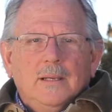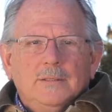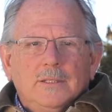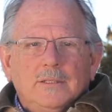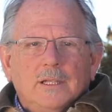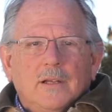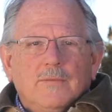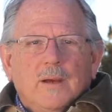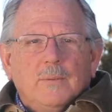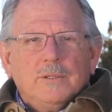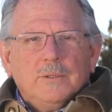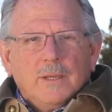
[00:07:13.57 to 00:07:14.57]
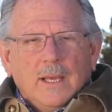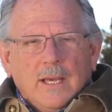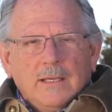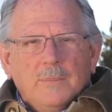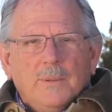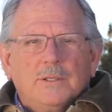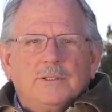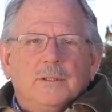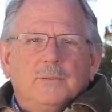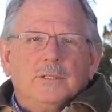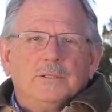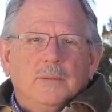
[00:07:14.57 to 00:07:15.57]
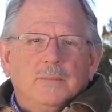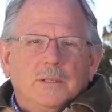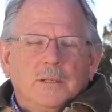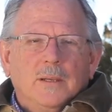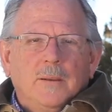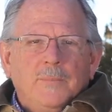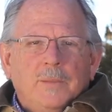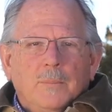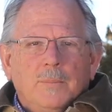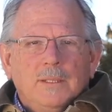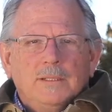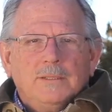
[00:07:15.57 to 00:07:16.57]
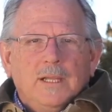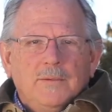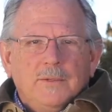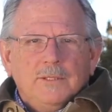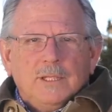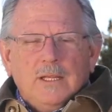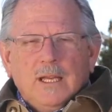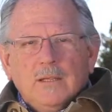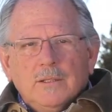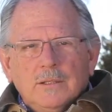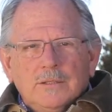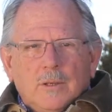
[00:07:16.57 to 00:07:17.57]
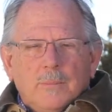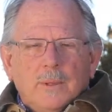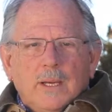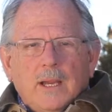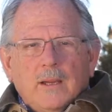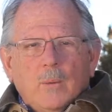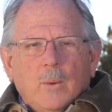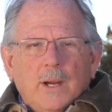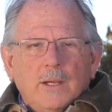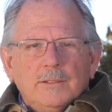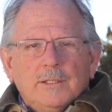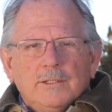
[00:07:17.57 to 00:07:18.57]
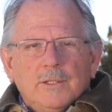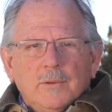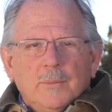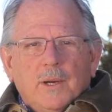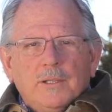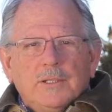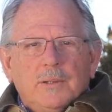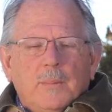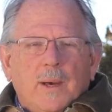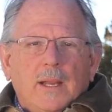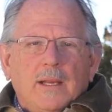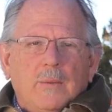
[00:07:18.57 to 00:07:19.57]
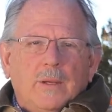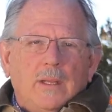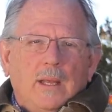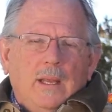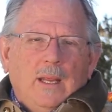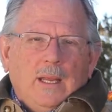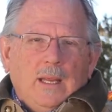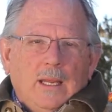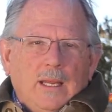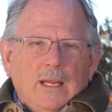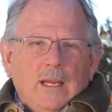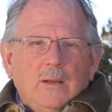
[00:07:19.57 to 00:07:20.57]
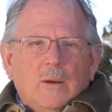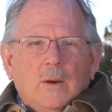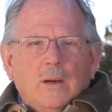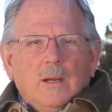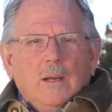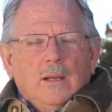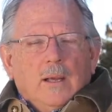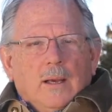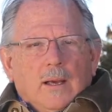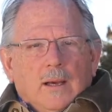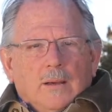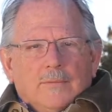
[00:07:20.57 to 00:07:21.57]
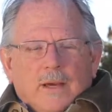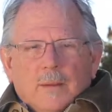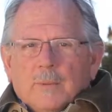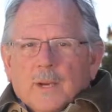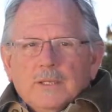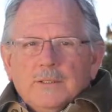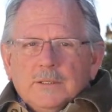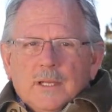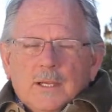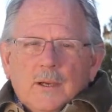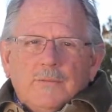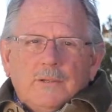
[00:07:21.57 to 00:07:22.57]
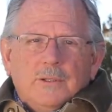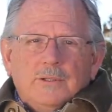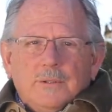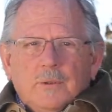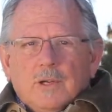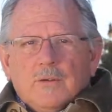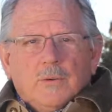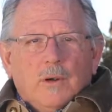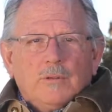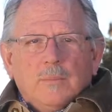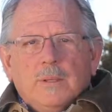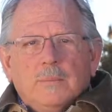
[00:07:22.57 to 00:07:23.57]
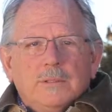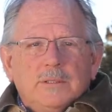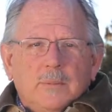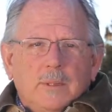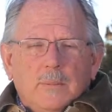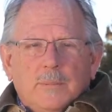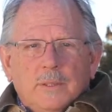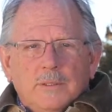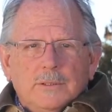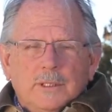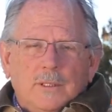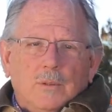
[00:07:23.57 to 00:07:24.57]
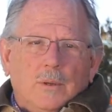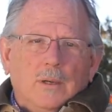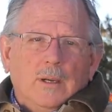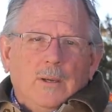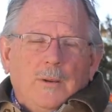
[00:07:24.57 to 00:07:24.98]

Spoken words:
Just like if I were doing acupuncture with someone. But instead of using needles or bringing awareness to certain parts of the body with heat or vibration, I often use tuning forks when people see me in person, or